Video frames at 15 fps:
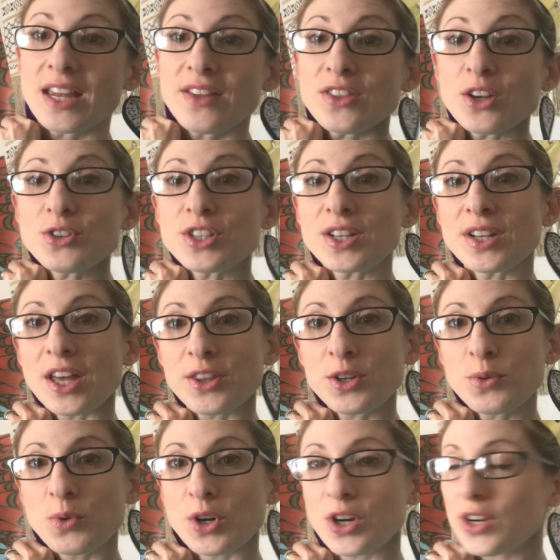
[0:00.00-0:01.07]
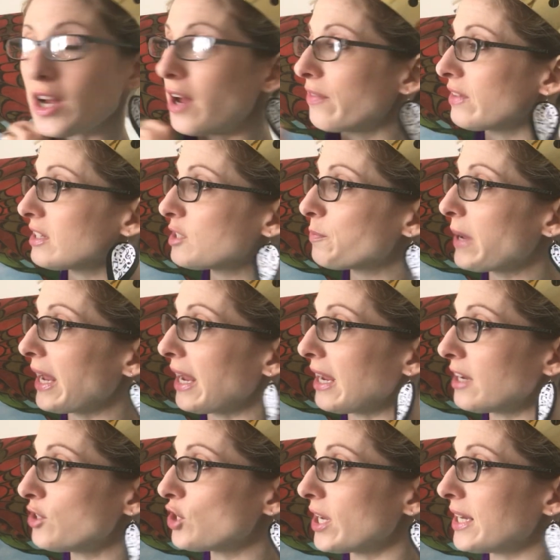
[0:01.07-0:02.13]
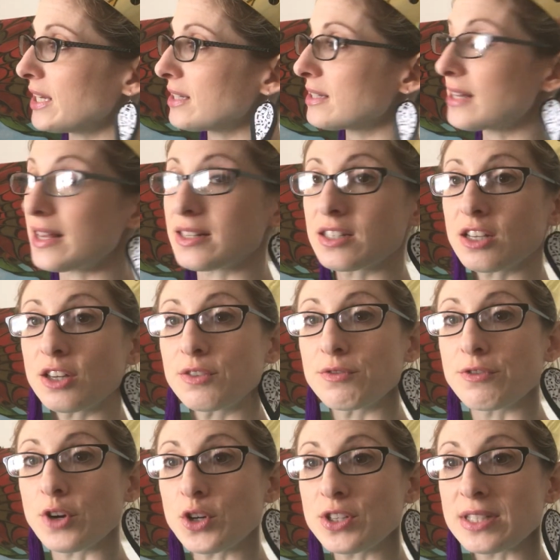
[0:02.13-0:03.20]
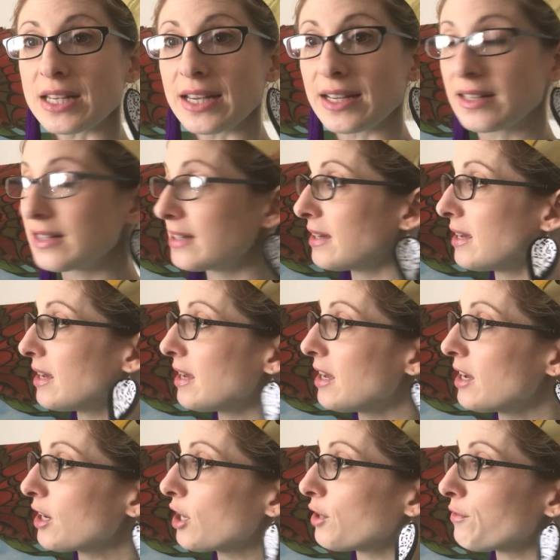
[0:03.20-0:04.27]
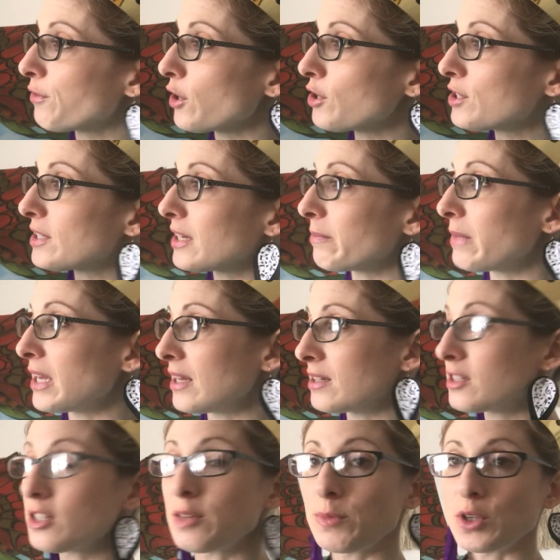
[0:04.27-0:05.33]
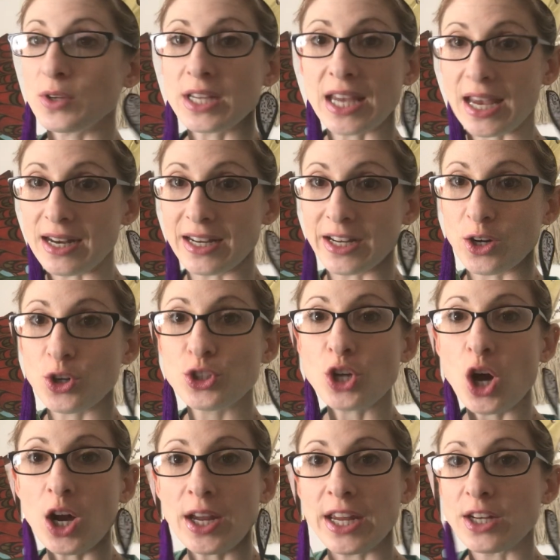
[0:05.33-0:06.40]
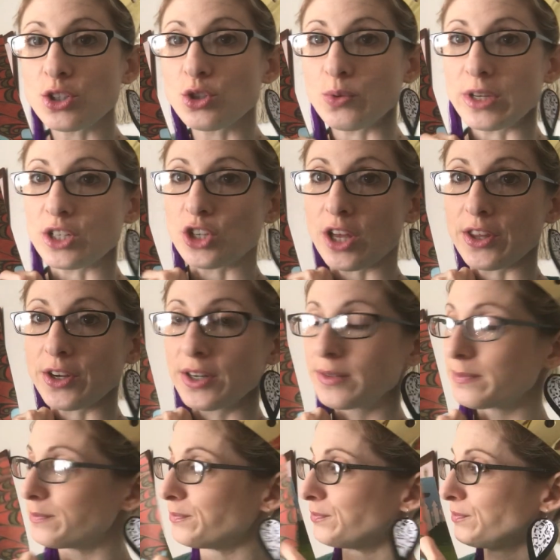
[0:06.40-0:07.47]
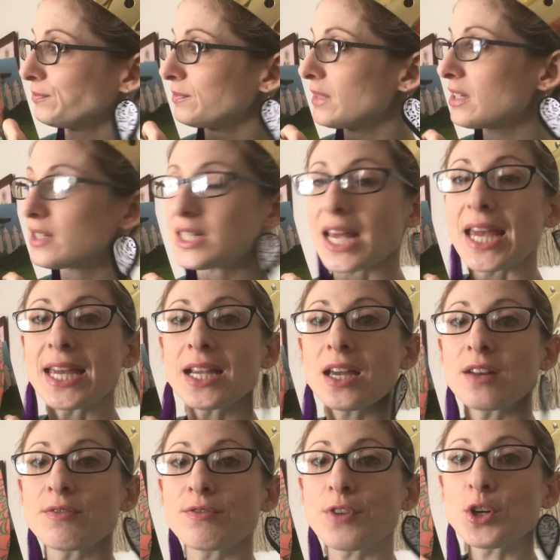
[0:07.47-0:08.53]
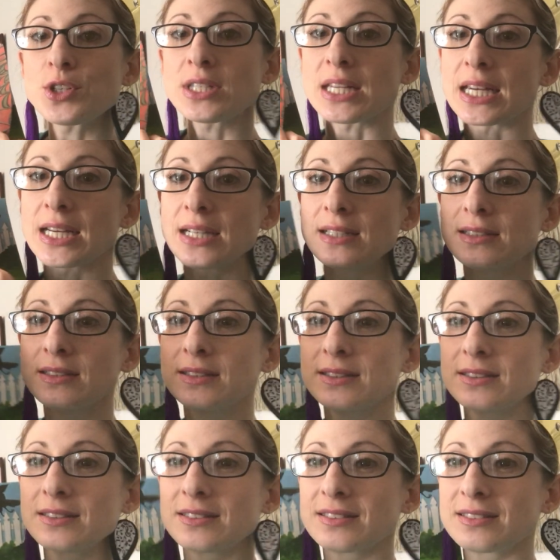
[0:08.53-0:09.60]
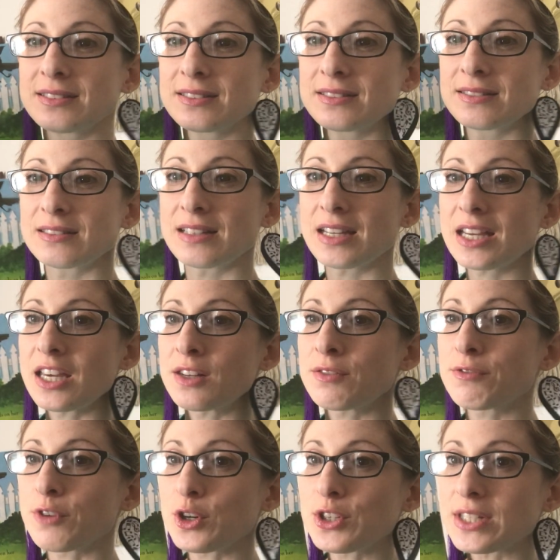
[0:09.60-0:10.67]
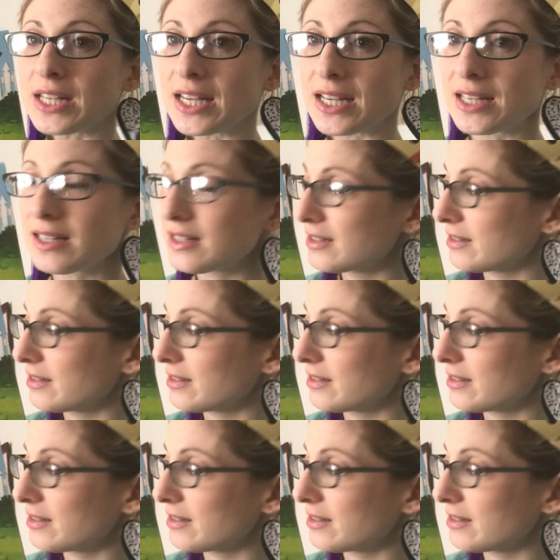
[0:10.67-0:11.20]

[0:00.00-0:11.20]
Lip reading: There's another word on this page, and it says conversing. Conversing means communicating or talking to each other. Say conversing. Conversing.